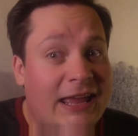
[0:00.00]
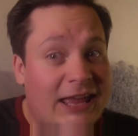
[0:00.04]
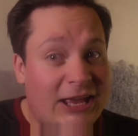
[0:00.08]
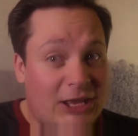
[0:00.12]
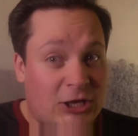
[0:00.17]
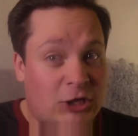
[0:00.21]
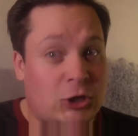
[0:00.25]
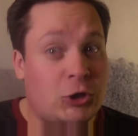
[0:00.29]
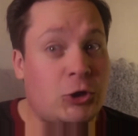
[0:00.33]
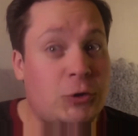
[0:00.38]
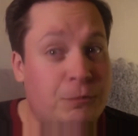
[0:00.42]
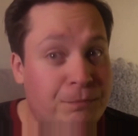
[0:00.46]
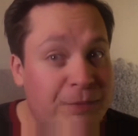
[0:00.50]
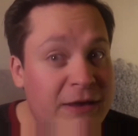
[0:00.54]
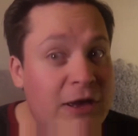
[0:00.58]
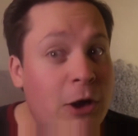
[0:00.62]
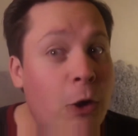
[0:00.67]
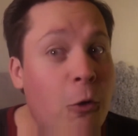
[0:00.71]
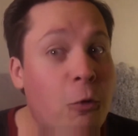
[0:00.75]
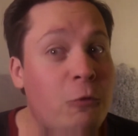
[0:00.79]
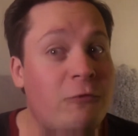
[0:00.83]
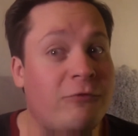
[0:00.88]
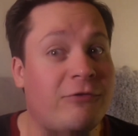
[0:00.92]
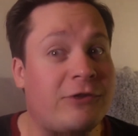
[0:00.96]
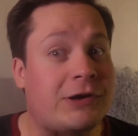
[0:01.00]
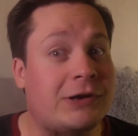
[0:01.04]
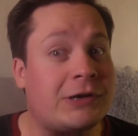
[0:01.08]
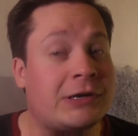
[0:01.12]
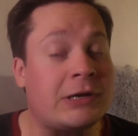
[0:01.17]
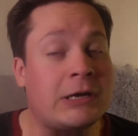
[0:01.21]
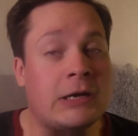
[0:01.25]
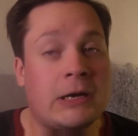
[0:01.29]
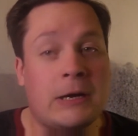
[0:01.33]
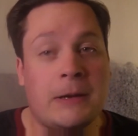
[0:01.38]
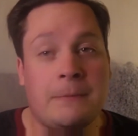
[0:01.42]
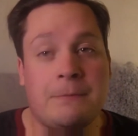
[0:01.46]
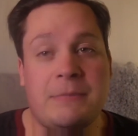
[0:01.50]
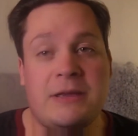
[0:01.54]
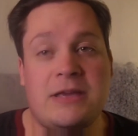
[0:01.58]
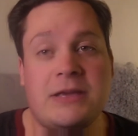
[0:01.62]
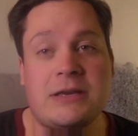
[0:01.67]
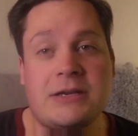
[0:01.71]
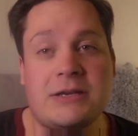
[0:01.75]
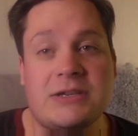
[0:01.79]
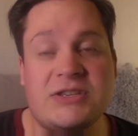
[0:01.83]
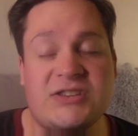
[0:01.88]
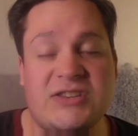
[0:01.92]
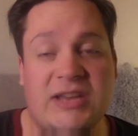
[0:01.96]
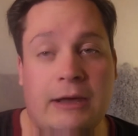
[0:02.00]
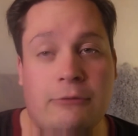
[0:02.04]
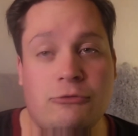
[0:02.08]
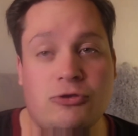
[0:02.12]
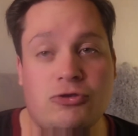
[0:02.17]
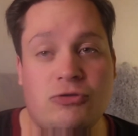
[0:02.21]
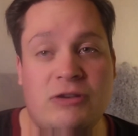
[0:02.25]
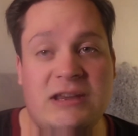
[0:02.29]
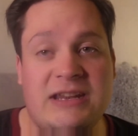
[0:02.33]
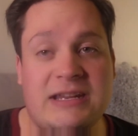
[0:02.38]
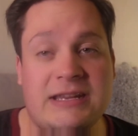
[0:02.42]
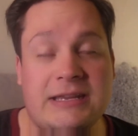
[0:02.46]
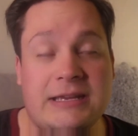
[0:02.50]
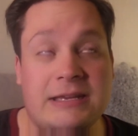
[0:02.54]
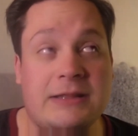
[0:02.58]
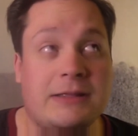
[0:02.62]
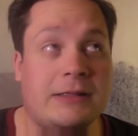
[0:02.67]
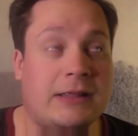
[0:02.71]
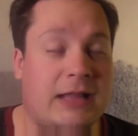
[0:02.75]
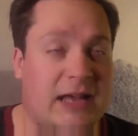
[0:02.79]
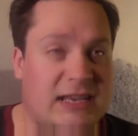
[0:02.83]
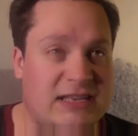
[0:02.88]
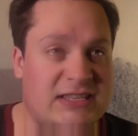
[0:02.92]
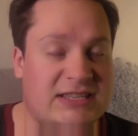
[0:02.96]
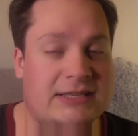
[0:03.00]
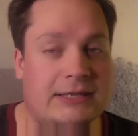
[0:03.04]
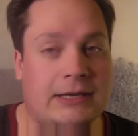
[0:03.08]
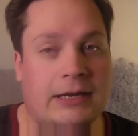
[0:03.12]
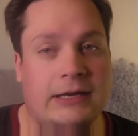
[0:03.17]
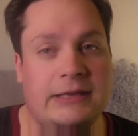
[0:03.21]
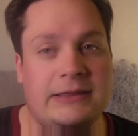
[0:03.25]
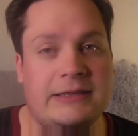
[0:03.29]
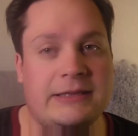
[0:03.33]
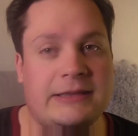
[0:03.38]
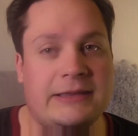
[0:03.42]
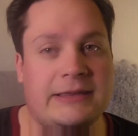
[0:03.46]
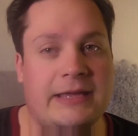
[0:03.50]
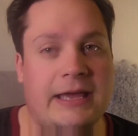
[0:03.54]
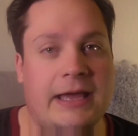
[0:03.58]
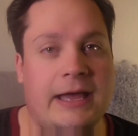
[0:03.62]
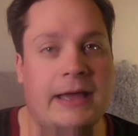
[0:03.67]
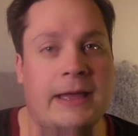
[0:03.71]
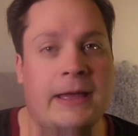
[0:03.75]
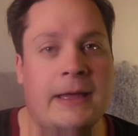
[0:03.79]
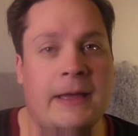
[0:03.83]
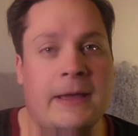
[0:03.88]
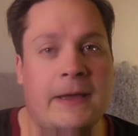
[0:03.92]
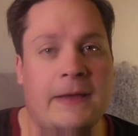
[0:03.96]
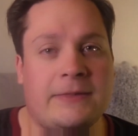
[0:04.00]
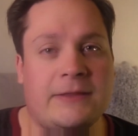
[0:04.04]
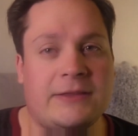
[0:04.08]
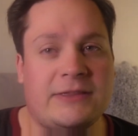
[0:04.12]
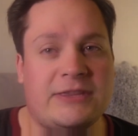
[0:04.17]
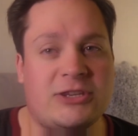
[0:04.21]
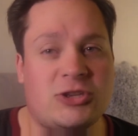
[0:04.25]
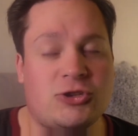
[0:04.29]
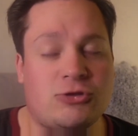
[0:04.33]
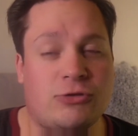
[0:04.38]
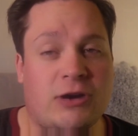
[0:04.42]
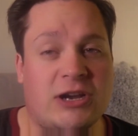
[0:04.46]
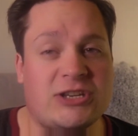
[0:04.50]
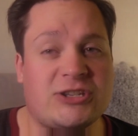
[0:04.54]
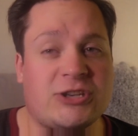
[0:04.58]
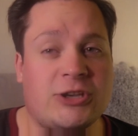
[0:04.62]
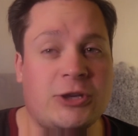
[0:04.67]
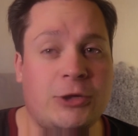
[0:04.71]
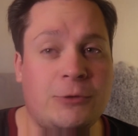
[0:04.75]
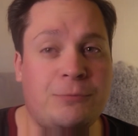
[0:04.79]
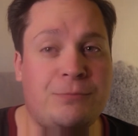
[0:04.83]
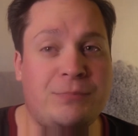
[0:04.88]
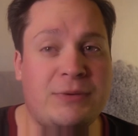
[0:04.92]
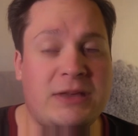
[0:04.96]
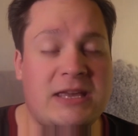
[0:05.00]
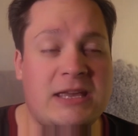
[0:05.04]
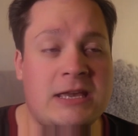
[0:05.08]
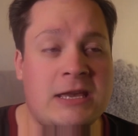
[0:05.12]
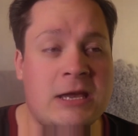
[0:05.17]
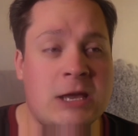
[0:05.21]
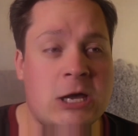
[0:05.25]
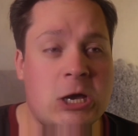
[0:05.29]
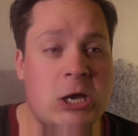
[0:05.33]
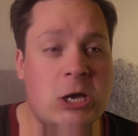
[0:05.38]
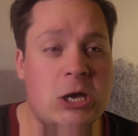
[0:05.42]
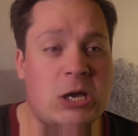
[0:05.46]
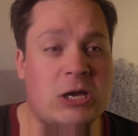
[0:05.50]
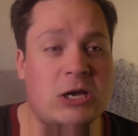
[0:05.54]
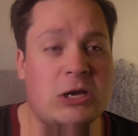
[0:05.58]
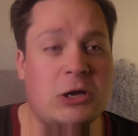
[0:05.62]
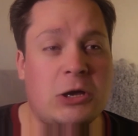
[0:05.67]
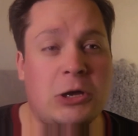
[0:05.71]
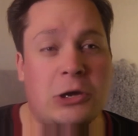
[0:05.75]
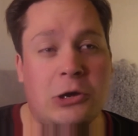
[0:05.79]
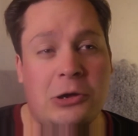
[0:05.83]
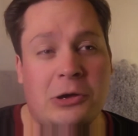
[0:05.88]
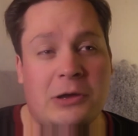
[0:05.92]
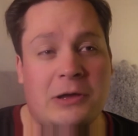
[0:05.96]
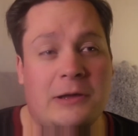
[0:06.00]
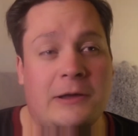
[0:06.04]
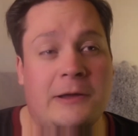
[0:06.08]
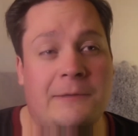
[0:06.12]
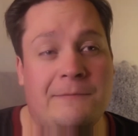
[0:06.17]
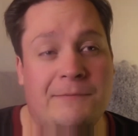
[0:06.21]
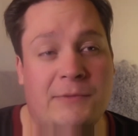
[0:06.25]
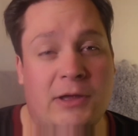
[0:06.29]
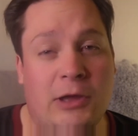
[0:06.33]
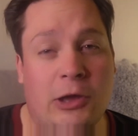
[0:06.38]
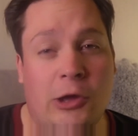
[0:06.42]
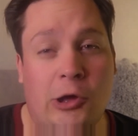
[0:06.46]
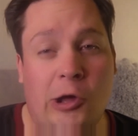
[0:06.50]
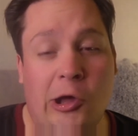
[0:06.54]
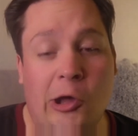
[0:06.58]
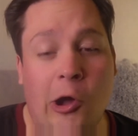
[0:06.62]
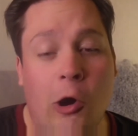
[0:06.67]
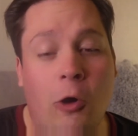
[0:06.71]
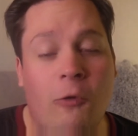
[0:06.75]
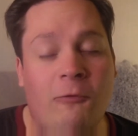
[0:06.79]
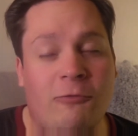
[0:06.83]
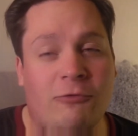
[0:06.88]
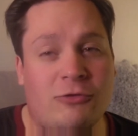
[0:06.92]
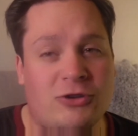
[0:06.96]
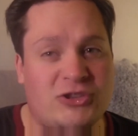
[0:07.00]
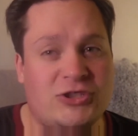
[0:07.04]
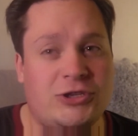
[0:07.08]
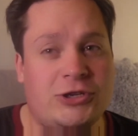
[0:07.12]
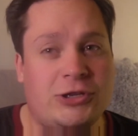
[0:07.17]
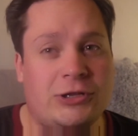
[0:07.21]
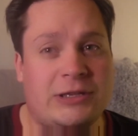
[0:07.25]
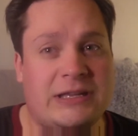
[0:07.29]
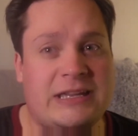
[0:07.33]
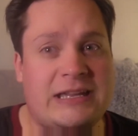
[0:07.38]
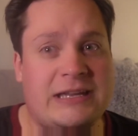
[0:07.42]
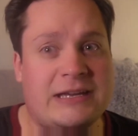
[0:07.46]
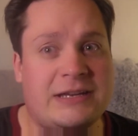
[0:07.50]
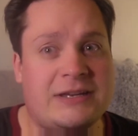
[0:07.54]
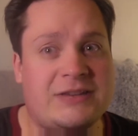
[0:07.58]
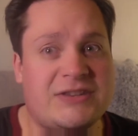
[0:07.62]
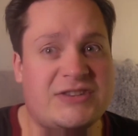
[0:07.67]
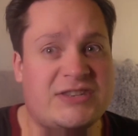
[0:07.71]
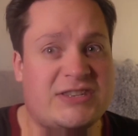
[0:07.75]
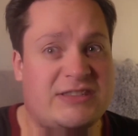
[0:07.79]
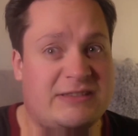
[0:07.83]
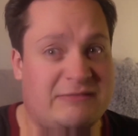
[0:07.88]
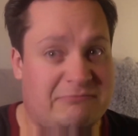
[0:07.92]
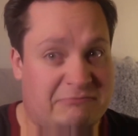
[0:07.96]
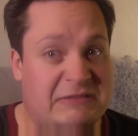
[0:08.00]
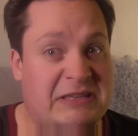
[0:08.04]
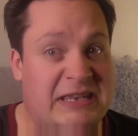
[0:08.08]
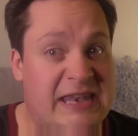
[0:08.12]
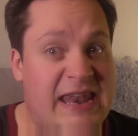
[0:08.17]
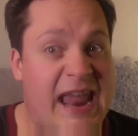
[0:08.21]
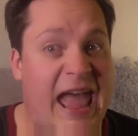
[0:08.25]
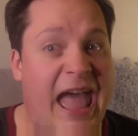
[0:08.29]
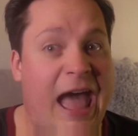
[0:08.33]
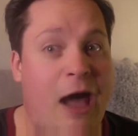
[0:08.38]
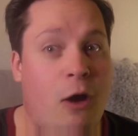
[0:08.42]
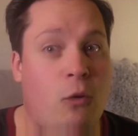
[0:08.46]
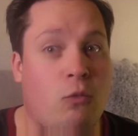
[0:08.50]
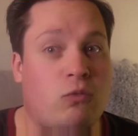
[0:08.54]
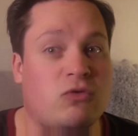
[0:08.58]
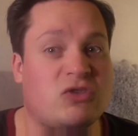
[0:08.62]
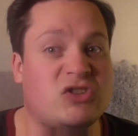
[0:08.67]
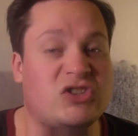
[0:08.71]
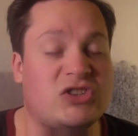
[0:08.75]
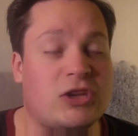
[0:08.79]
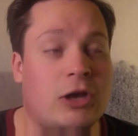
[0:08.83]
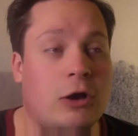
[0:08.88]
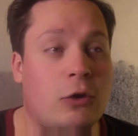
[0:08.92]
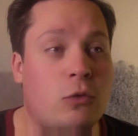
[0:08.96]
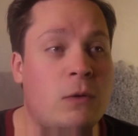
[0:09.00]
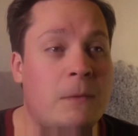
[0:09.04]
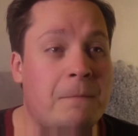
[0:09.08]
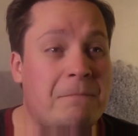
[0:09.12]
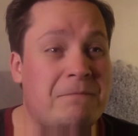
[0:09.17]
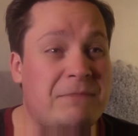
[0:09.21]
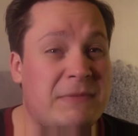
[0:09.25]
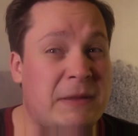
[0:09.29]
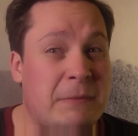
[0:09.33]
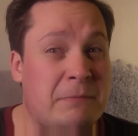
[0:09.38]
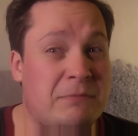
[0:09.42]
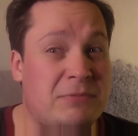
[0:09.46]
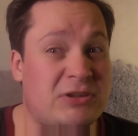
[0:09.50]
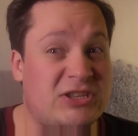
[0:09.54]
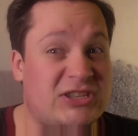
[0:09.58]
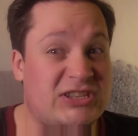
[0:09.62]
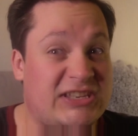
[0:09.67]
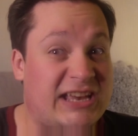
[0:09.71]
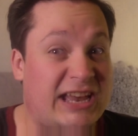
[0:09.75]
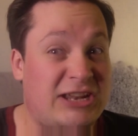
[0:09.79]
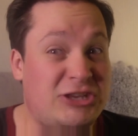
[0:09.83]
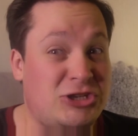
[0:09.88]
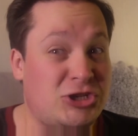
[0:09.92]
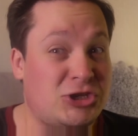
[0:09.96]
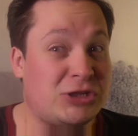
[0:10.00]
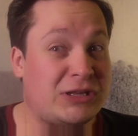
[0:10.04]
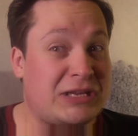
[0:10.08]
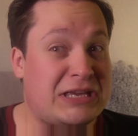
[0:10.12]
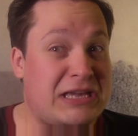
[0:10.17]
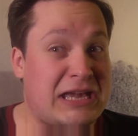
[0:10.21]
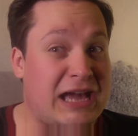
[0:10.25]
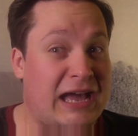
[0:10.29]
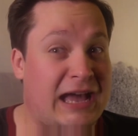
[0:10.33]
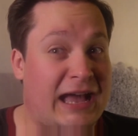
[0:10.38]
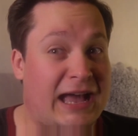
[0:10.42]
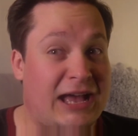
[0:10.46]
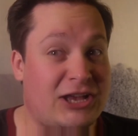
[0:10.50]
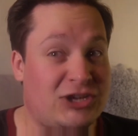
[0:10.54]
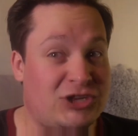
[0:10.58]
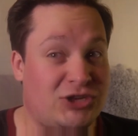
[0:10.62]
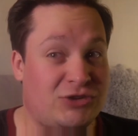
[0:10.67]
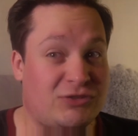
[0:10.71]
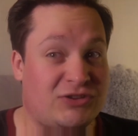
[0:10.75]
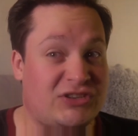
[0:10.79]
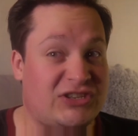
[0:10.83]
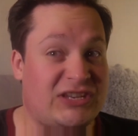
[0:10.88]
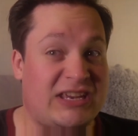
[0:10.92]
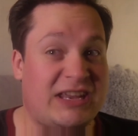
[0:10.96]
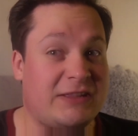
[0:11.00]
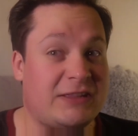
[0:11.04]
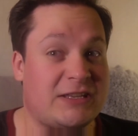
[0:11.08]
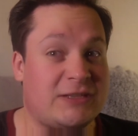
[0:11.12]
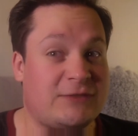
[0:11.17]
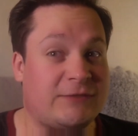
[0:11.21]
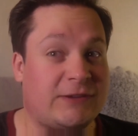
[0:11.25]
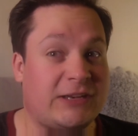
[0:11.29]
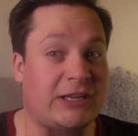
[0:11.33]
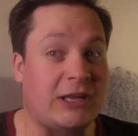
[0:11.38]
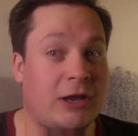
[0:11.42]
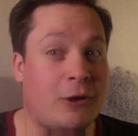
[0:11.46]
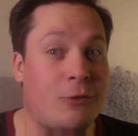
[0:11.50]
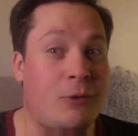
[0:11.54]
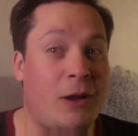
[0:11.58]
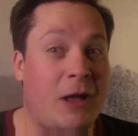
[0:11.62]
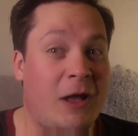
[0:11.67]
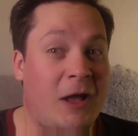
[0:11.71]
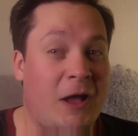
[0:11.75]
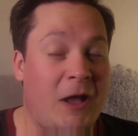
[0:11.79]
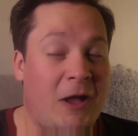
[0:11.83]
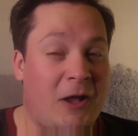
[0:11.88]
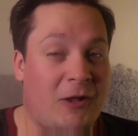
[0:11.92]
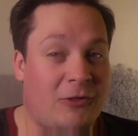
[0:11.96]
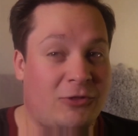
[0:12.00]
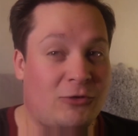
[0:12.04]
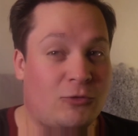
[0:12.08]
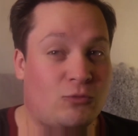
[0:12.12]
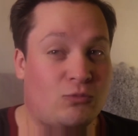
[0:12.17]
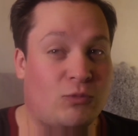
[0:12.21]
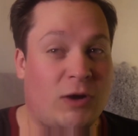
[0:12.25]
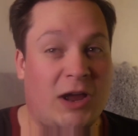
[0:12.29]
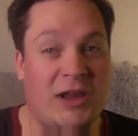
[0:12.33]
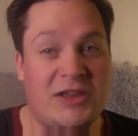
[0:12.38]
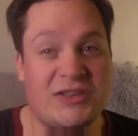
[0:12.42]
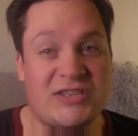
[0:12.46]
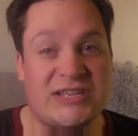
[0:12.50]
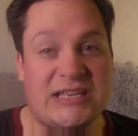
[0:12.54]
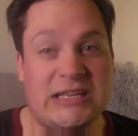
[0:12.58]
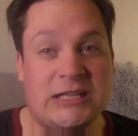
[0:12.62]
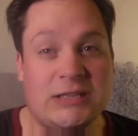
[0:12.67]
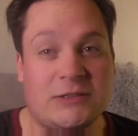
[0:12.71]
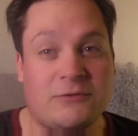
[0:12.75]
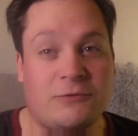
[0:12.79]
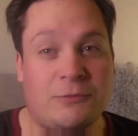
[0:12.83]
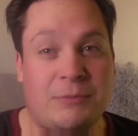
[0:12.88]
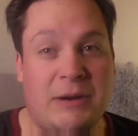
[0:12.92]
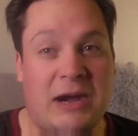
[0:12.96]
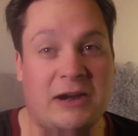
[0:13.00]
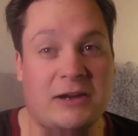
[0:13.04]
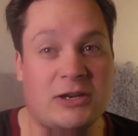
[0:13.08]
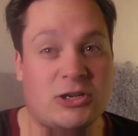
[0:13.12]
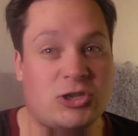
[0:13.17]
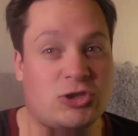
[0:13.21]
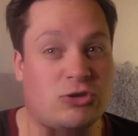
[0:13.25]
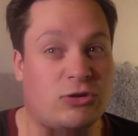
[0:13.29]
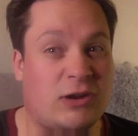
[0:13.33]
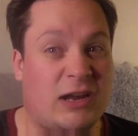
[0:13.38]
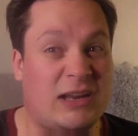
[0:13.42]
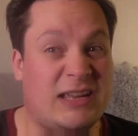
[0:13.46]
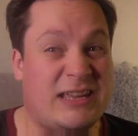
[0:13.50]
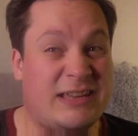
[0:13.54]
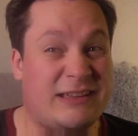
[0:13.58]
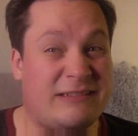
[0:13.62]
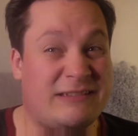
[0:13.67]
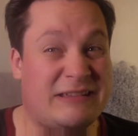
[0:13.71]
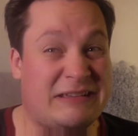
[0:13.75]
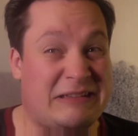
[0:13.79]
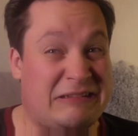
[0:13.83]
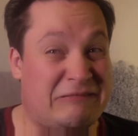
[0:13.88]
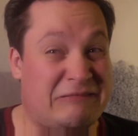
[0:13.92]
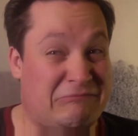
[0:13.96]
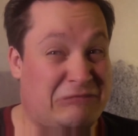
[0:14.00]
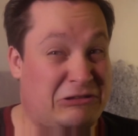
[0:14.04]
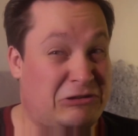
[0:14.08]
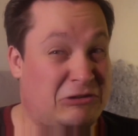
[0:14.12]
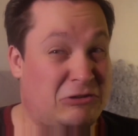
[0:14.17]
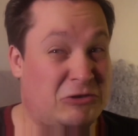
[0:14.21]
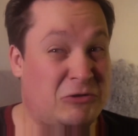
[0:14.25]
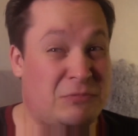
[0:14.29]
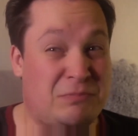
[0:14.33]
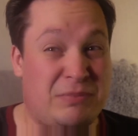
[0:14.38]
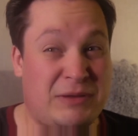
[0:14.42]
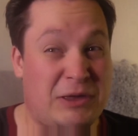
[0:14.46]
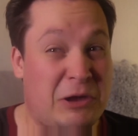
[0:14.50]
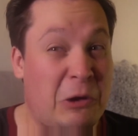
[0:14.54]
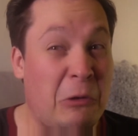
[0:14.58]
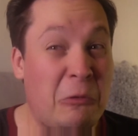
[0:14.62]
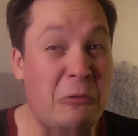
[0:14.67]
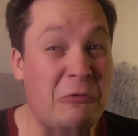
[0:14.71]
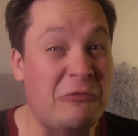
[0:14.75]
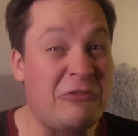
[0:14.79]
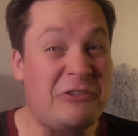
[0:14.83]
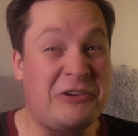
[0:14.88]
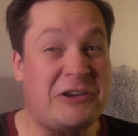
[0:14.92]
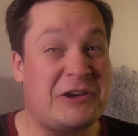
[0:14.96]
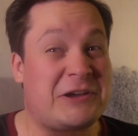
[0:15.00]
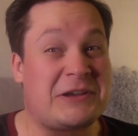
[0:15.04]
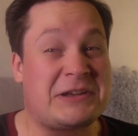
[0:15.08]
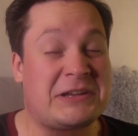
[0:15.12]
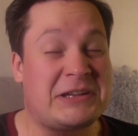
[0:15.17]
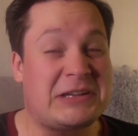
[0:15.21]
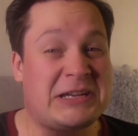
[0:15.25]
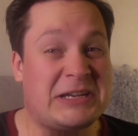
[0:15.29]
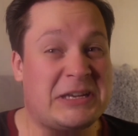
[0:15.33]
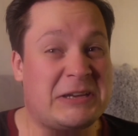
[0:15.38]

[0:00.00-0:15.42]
it could be over, because I was reading last night that the strikes could be over as early as now. So, potentially, as you're seeing this video, the Writers Guild of America strike could be over.